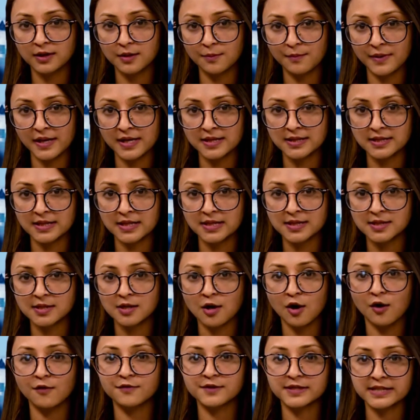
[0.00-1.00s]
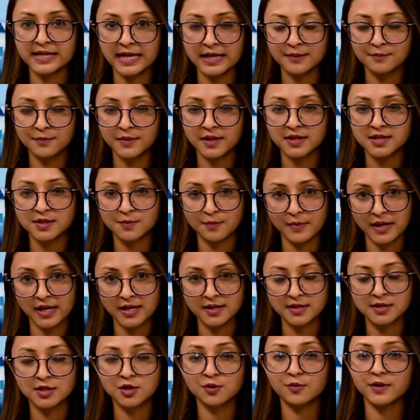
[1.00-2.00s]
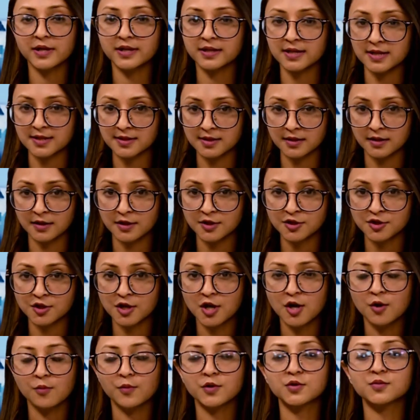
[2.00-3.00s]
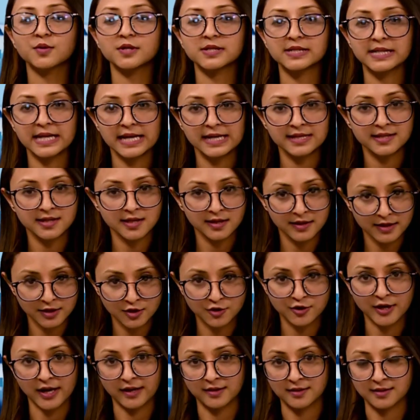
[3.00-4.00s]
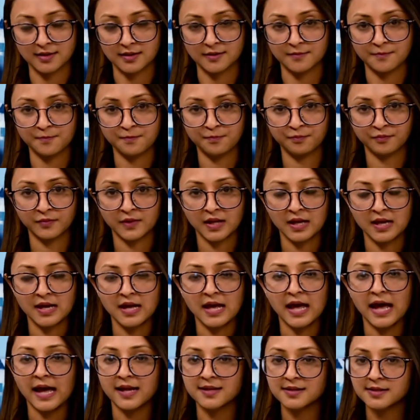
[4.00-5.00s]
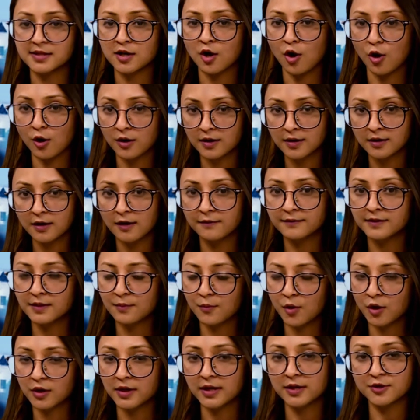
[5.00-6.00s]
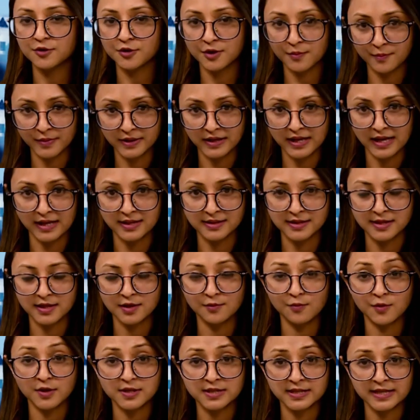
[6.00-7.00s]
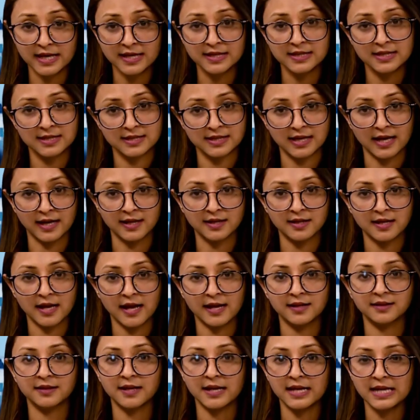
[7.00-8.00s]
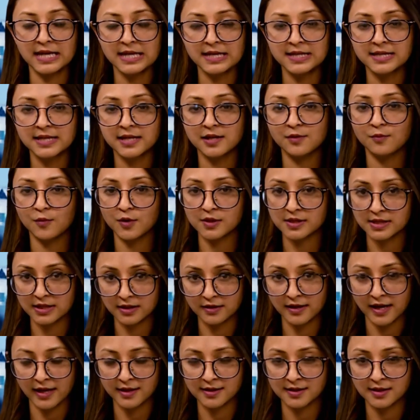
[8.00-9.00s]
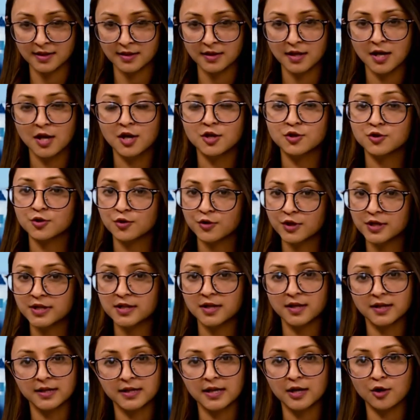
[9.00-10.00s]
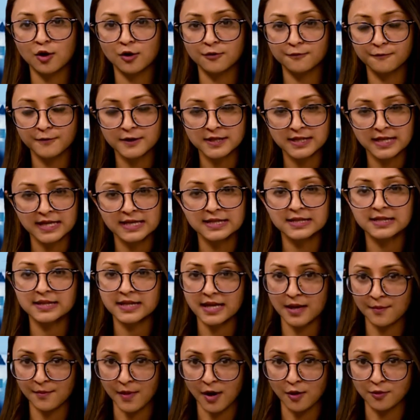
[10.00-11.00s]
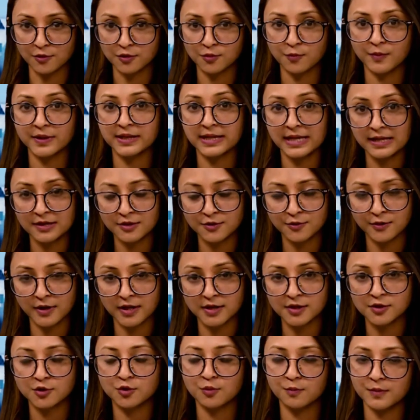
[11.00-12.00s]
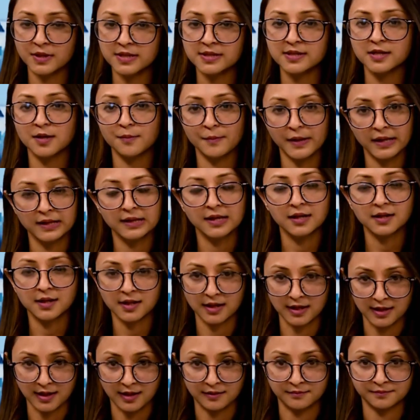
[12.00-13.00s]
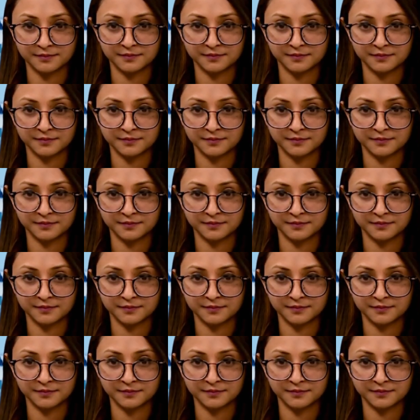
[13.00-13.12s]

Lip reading: the basis of statements made during the search which was later retracted. Hence, the order of the monetary penalty was set aside and the ED was directed to return the confiscated amount with interest to Mr. MANAK.